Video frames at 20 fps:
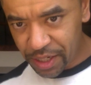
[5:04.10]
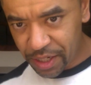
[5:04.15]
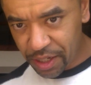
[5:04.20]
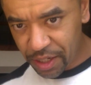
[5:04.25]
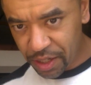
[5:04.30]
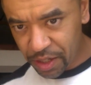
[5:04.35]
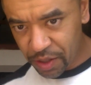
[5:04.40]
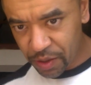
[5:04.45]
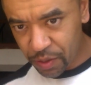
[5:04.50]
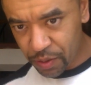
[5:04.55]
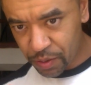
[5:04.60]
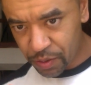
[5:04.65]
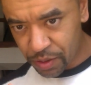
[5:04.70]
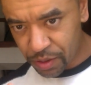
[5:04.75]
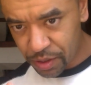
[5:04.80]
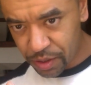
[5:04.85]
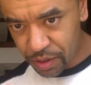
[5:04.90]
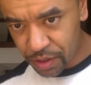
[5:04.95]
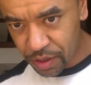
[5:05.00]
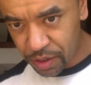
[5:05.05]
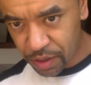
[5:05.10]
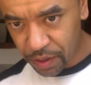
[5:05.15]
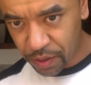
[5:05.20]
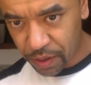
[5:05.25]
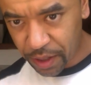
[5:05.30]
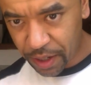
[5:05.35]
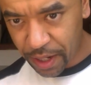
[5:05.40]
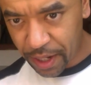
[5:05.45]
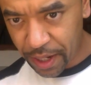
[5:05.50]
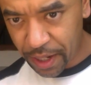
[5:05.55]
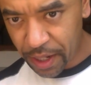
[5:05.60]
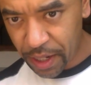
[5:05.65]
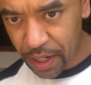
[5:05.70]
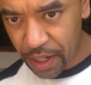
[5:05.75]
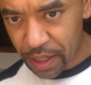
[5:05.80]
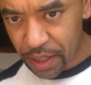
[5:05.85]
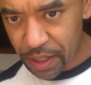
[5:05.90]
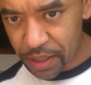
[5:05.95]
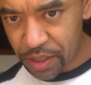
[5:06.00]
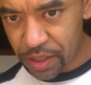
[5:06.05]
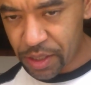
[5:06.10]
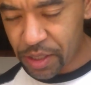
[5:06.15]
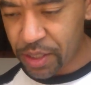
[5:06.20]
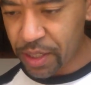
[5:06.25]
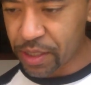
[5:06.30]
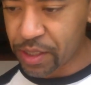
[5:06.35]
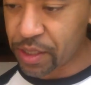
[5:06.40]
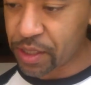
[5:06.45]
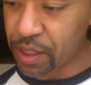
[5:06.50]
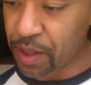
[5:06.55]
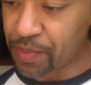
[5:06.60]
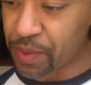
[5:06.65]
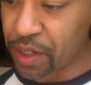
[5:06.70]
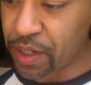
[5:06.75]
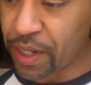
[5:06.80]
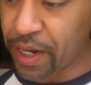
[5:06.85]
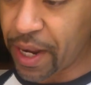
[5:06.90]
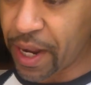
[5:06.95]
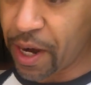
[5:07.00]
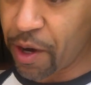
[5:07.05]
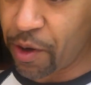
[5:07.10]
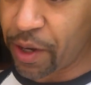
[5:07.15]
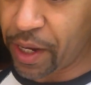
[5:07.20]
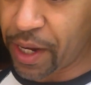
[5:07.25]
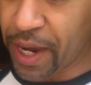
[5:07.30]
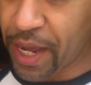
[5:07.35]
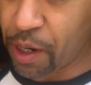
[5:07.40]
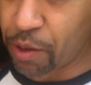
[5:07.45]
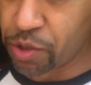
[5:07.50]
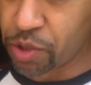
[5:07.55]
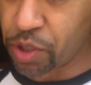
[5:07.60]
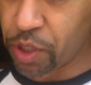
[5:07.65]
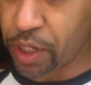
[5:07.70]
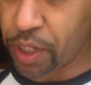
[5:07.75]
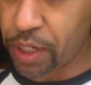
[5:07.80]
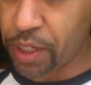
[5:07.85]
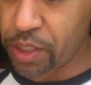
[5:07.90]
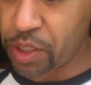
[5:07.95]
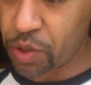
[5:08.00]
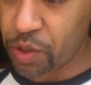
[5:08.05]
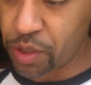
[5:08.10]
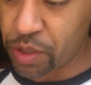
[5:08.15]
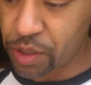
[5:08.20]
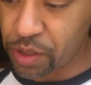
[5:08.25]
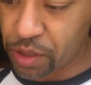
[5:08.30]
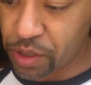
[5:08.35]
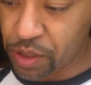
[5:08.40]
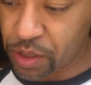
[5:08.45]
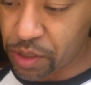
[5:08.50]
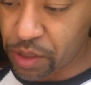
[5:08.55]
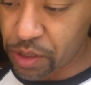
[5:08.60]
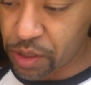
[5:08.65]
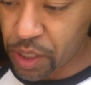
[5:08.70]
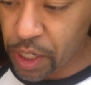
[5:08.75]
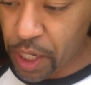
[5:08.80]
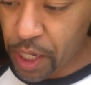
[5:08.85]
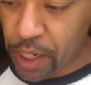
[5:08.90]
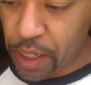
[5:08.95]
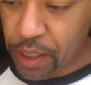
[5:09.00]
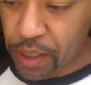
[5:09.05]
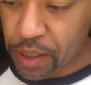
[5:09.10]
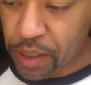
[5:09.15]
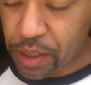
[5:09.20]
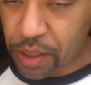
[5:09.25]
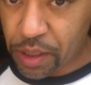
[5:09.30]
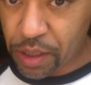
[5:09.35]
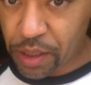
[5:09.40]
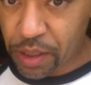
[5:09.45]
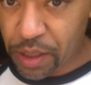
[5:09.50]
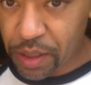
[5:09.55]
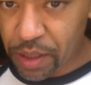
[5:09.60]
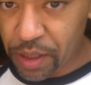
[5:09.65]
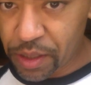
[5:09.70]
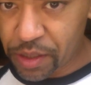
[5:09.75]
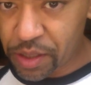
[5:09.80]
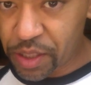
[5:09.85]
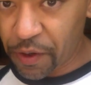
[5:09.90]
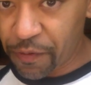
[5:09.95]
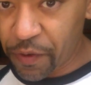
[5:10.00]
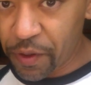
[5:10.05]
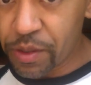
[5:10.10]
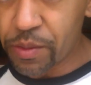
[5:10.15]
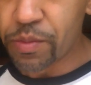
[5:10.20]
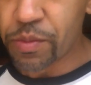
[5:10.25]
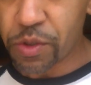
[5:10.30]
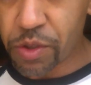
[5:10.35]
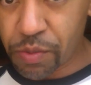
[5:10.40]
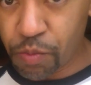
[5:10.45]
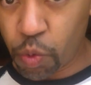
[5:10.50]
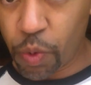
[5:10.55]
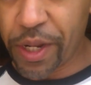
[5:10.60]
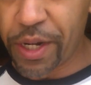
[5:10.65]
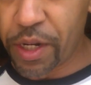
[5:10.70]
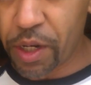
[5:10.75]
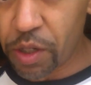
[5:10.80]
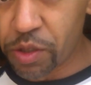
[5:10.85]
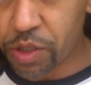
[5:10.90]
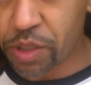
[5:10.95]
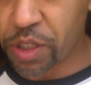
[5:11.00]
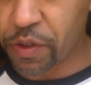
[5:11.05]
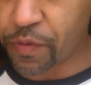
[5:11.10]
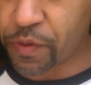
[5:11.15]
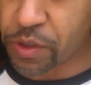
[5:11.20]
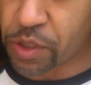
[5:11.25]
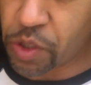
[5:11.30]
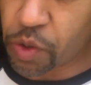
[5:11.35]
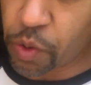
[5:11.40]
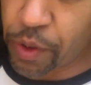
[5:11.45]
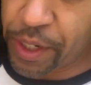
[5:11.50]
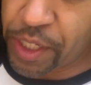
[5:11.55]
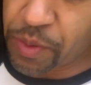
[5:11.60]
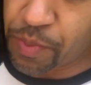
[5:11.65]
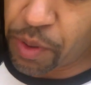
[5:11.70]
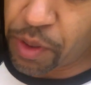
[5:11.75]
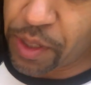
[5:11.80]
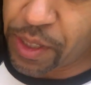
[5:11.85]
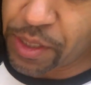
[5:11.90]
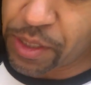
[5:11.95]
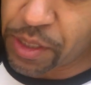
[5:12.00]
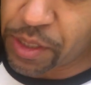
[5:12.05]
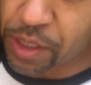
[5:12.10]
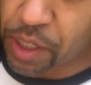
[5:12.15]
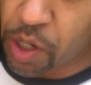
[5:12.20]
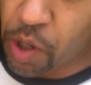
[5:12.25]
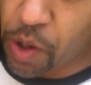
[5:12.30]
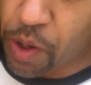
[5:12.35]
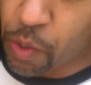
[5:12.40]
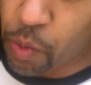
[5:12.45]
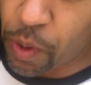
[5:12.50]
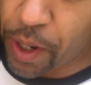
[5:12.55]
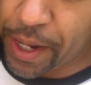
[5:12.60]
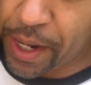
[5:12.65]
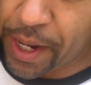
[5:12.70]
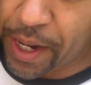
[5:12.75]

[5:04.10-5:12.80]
to use. Okay, this is just something that I already kind of was looking into. This is just it's different windows and different screens, but let's just go right